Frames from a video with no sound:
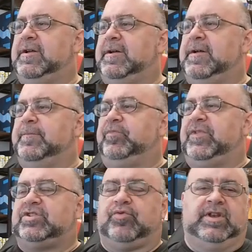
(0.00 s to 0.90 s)
This would
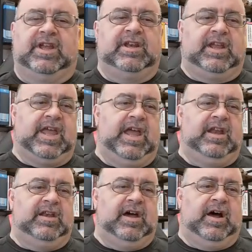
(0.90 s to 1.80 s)
indicate
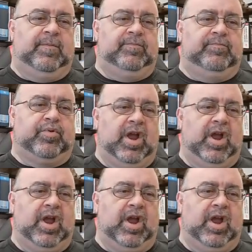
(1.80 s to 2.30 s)
breaking